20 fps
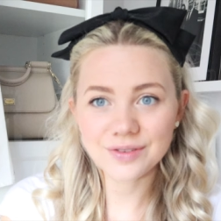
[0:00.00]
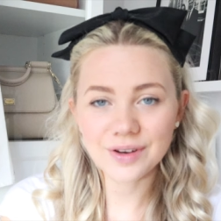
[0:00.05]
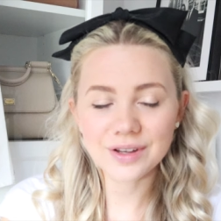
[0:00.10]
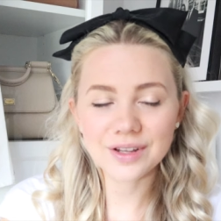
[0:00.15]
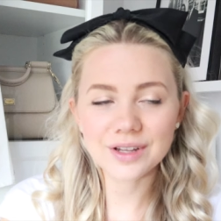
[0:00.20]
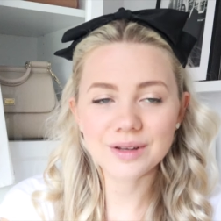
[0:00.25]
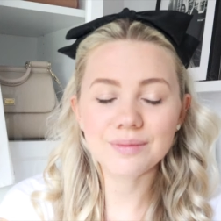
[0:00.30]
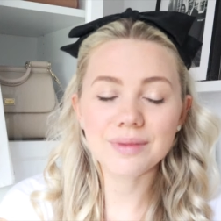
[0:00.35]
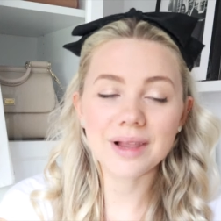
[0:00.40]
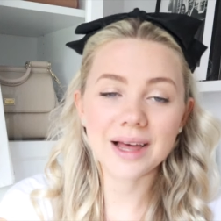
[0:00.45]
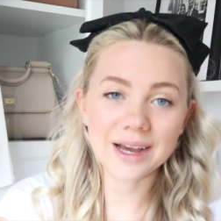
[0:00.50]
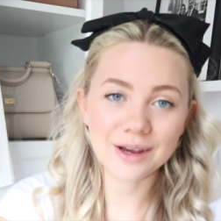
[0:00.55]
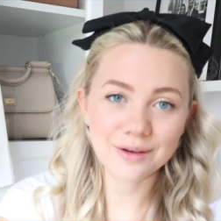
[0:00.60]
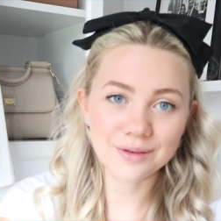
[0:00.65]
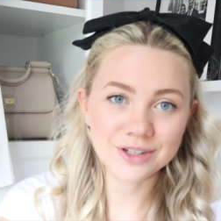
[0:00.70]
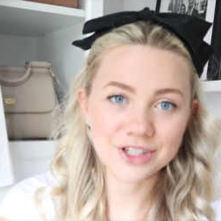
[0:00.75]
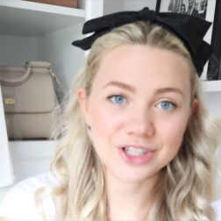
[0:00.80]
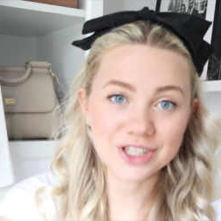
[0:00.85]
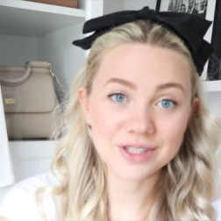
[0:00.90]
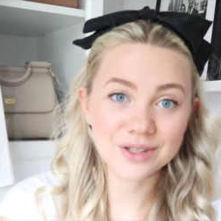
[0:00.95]
found it in black,
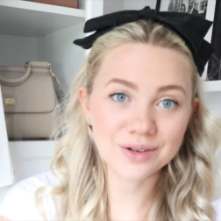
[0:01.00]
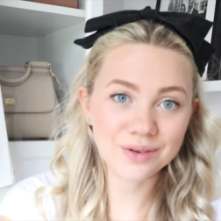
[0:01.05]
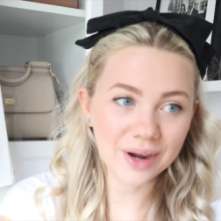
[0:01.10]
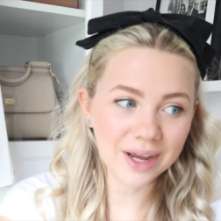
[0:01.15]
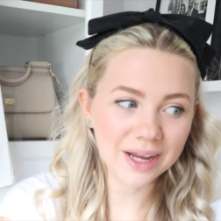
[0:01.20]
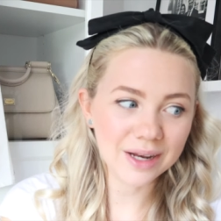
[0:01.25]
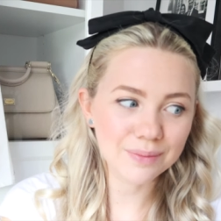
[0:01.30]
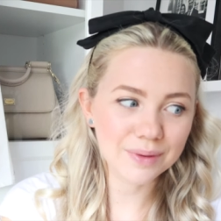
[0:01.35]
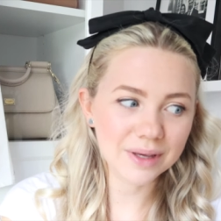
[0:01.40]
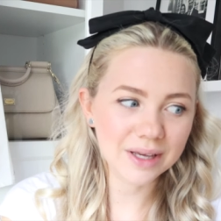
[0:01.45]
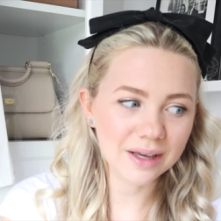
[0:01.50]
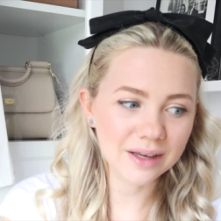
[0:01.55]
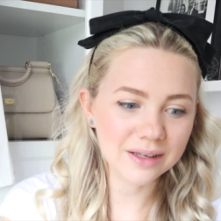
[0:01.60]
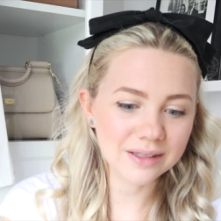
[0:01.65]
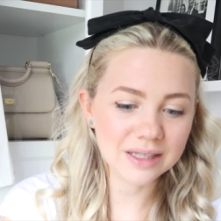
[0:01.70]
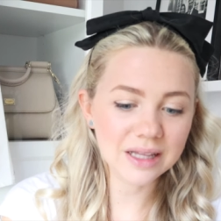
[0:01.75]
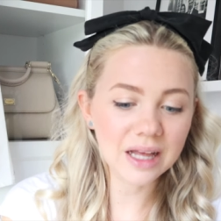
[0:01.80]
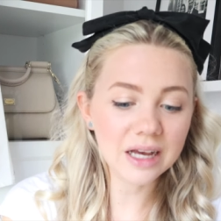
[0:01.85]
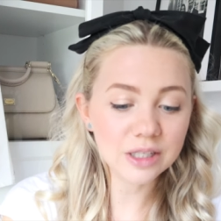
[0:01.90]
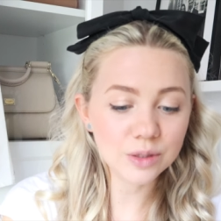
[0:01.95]
which is great,
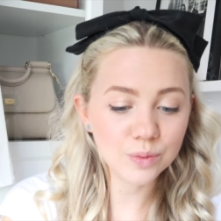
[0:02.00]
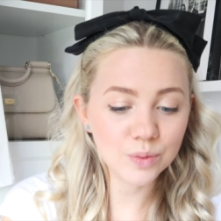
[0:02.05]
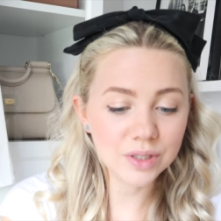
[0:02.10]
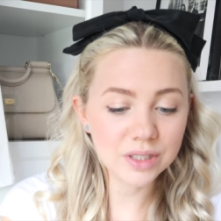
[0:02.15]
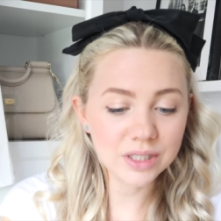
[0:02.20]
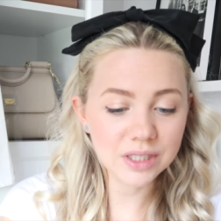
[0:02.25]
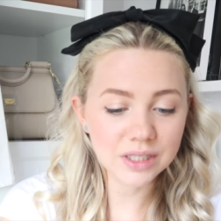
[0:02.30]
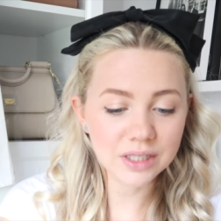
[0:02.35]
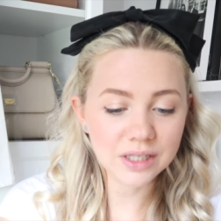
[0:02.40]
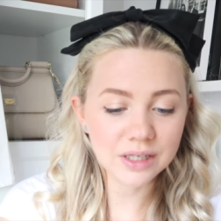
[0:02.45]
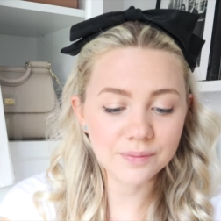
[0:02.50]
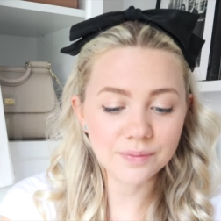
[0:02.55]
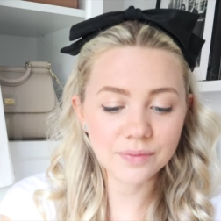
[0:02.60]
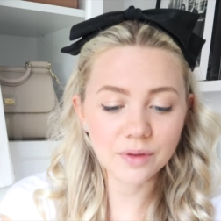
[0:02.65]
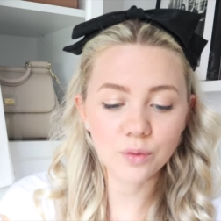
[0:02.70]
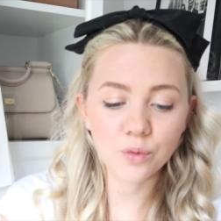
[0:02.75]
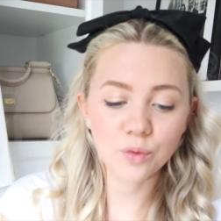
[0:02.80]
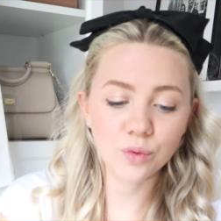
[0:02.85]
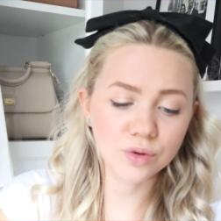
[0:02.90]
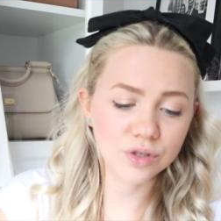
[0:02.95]
because last winter
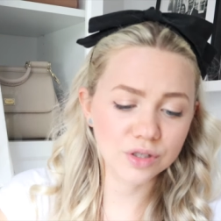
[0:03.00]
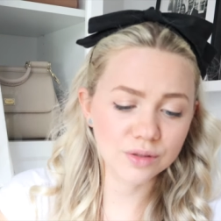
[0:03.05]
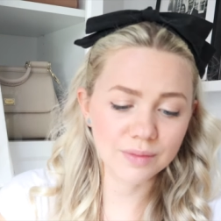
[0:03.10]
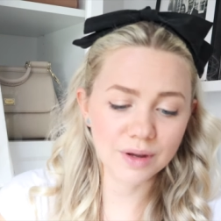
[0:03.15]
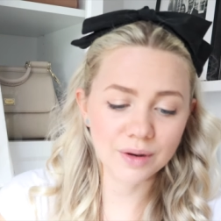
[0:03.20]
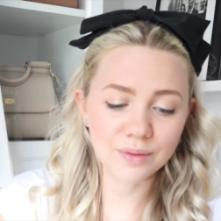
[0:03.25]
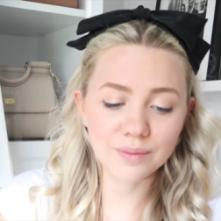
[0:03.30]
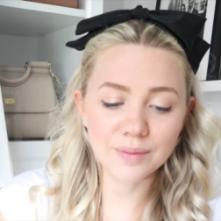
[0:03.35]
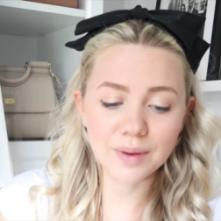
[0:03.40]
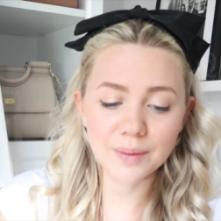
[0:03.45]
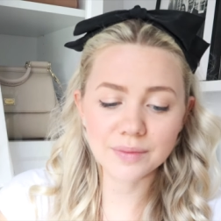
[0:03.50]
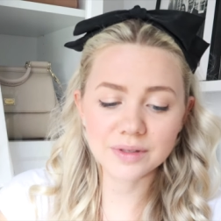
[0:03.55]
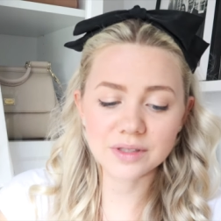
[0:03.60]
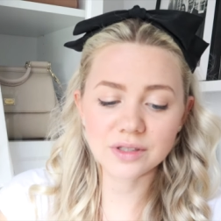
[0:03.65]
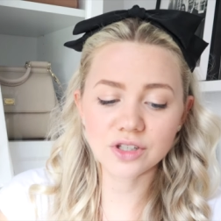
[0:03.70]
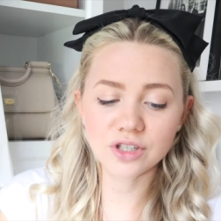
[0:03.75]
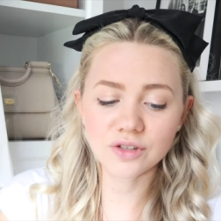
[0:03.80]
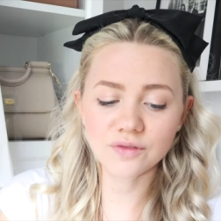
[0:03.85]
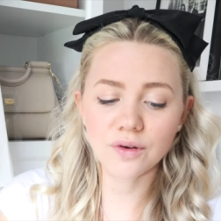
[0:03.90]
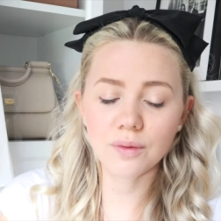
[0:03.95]
or autumn I remember
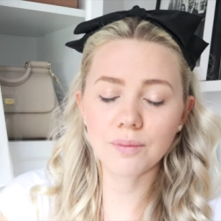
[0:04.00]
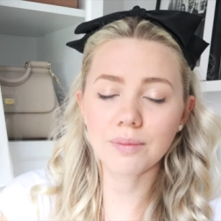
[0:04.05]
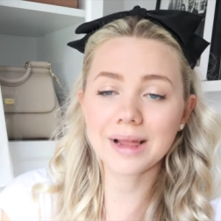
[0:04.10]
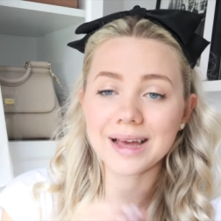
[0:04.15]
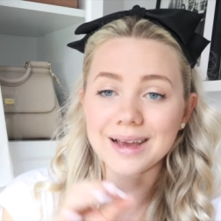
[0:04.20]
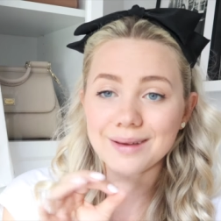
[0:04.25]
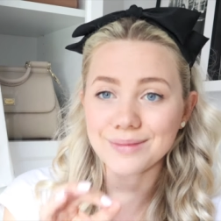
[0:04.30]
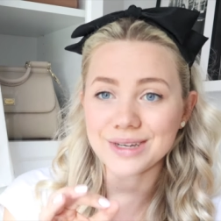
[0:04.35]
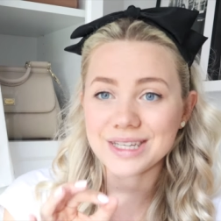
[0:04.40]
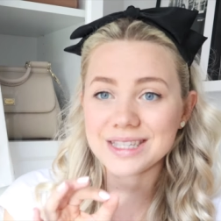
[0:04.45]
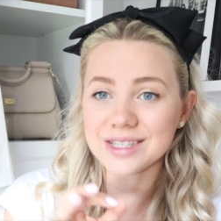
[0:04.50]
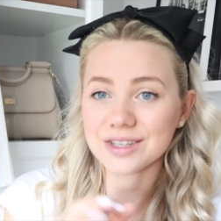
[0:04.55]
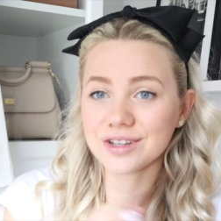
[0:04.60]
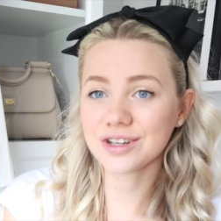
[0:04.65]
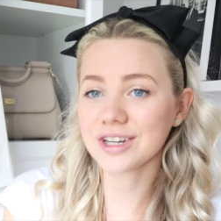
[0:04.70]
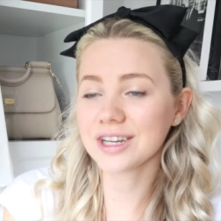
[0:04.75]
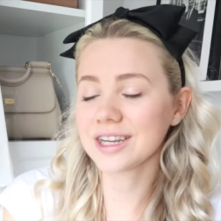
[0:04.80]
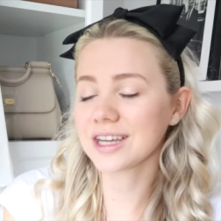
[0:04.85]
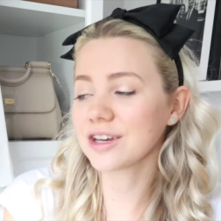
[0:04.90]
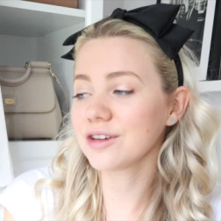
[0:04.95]
searching for a black mini
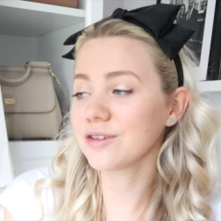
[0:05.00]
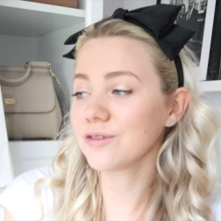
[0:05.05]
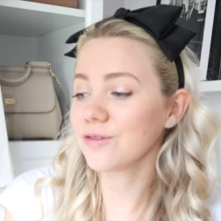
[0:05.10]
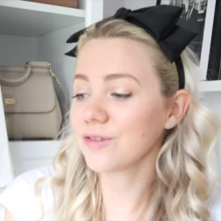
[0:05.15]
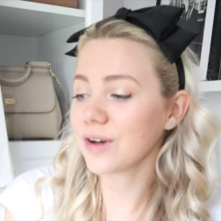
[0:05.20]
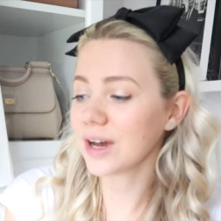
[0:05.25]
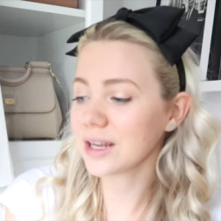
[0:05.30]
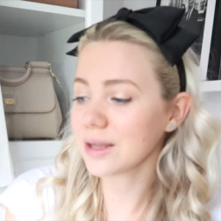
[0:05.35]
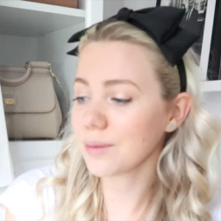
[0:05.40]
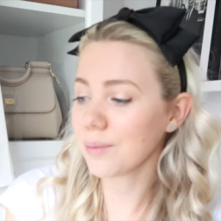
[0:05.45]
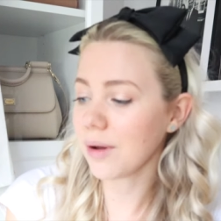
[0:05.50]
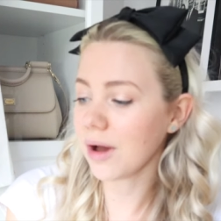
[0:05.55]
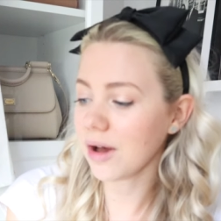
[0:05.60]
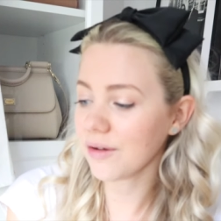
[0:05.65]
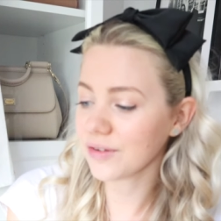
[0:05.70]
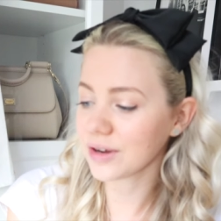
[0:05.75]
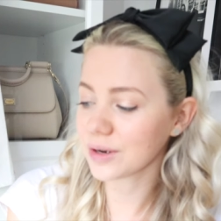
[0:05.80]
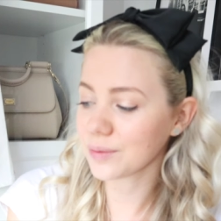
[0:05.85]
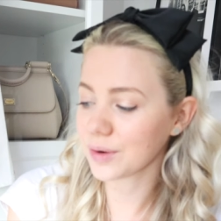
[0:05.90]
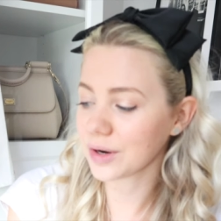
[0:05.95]
skirt and I couldn't find the
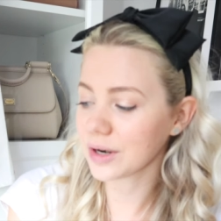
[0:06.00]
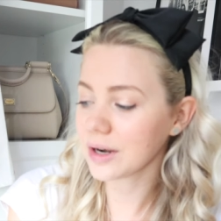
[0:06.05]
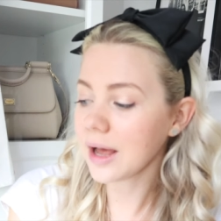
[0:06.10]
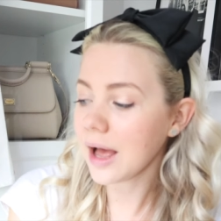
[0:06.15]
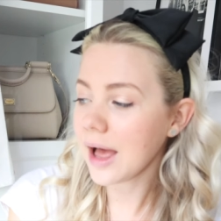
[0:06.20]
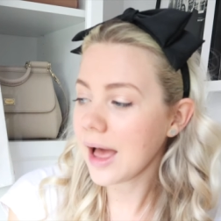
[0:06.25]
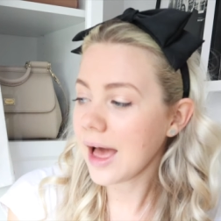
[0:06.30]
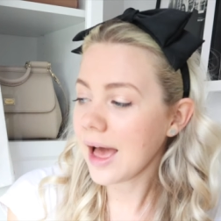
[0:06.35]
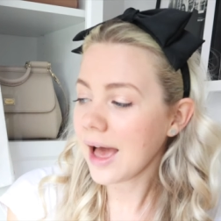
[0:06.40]
perfect one,